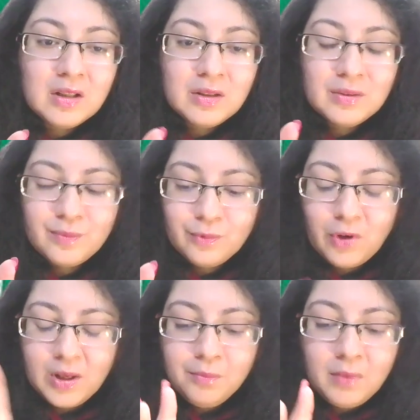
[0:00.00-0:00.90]

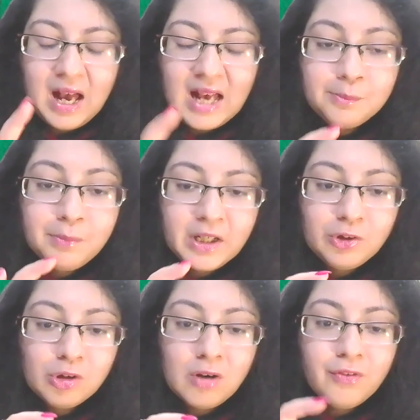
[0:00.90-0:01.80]
one
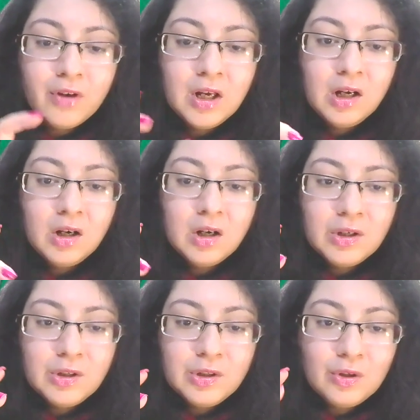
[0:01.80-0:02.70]
aspect of
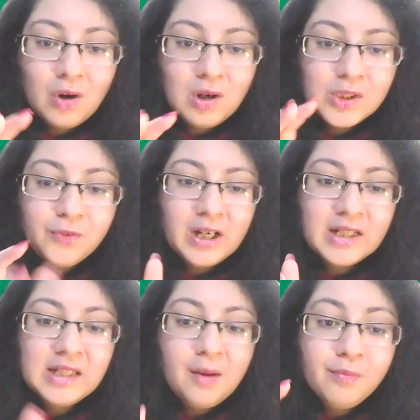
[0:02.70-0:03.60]
yours, for
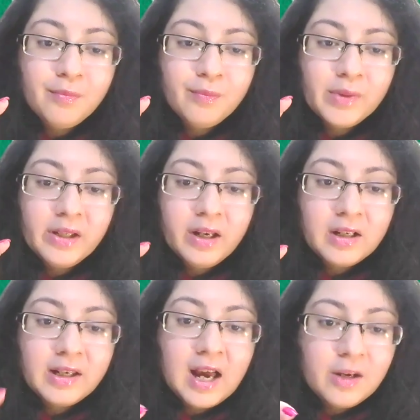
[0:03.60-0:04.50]
example
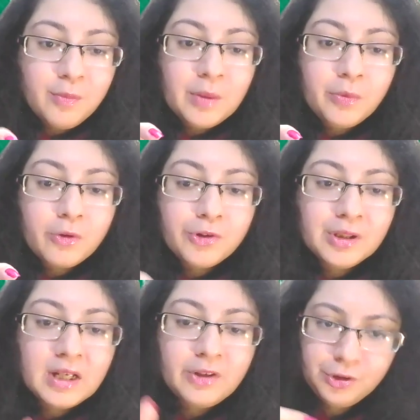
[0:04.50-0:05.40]
academic
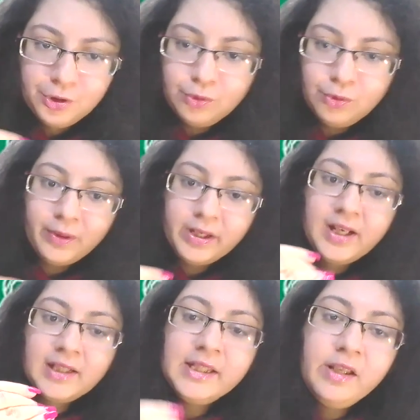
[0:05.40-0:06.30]
portion, that you
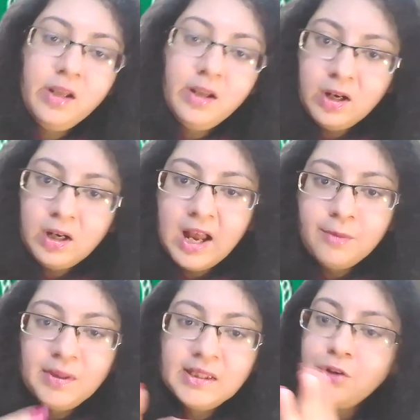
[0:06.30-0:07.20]
only excel in
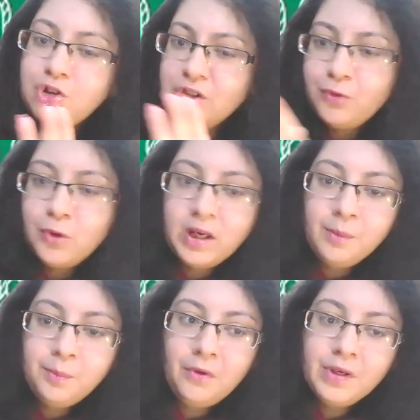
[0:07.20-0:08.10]
academics and just
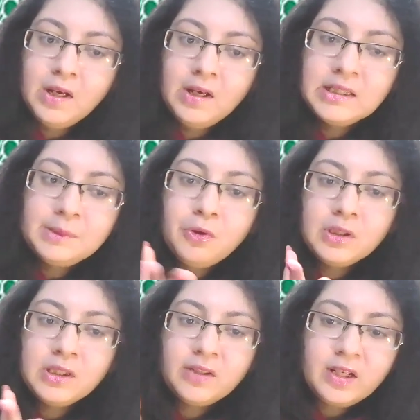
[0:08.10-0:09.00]
forget about
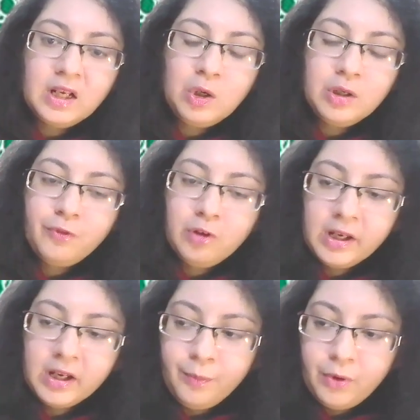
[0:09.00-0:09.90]
sports arena, or
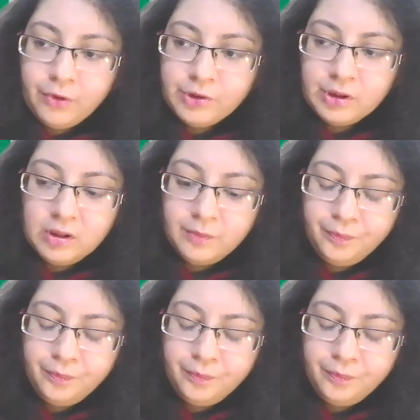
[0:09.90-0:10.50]
forget about